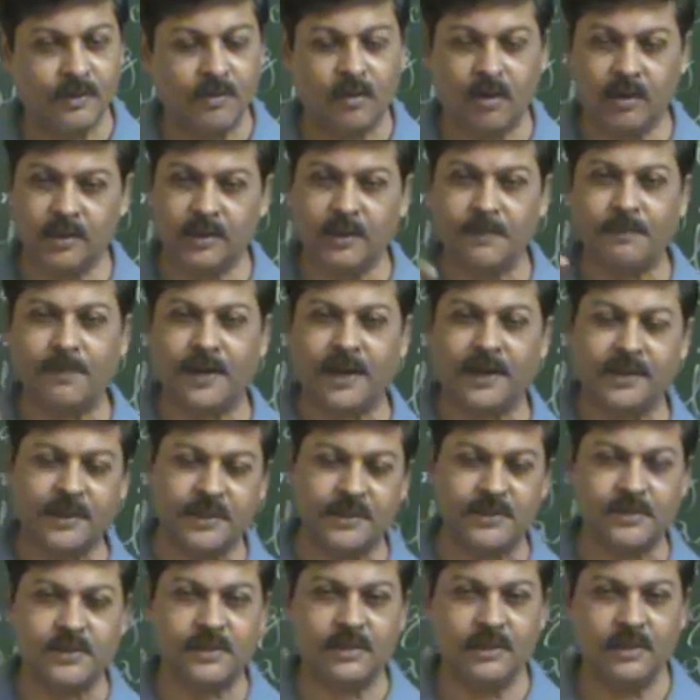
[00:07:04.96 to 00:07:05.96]
on the
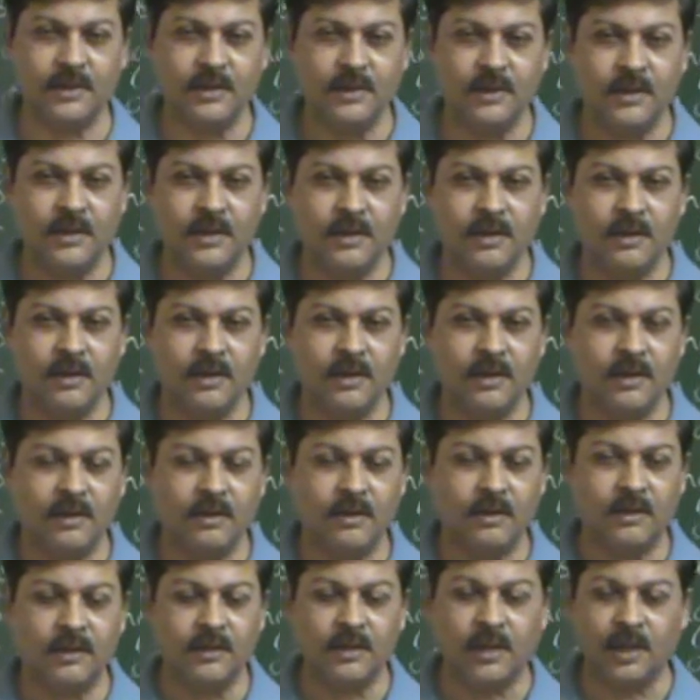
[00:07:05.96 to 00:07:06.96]
parties.
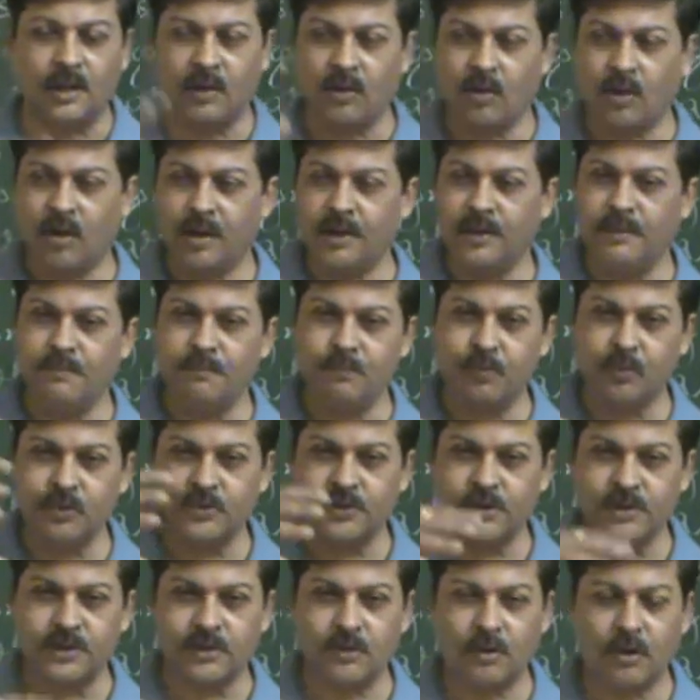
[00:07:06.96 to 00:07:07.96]
The law
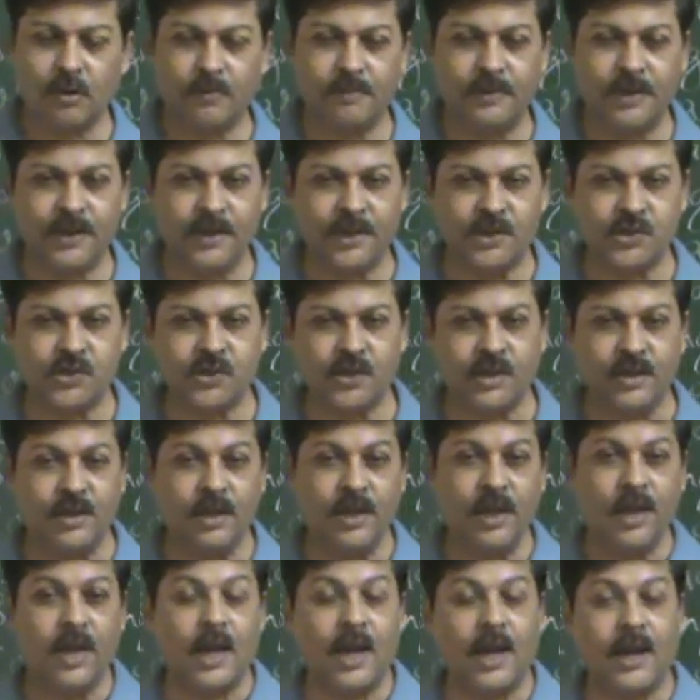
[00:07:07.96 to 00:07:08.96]
imposes the obligation,